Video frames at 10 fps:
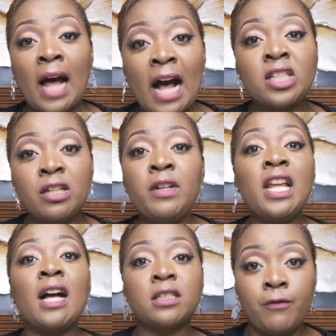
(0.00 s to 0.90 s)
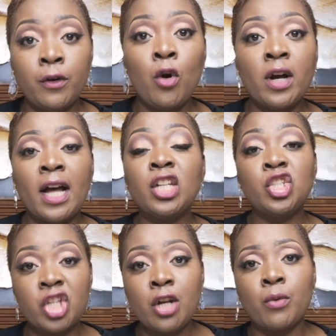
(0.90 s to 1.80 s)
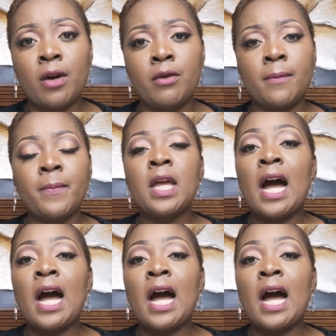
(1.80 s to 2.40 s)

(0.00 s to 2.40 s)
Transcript: actively as a vlogger in January.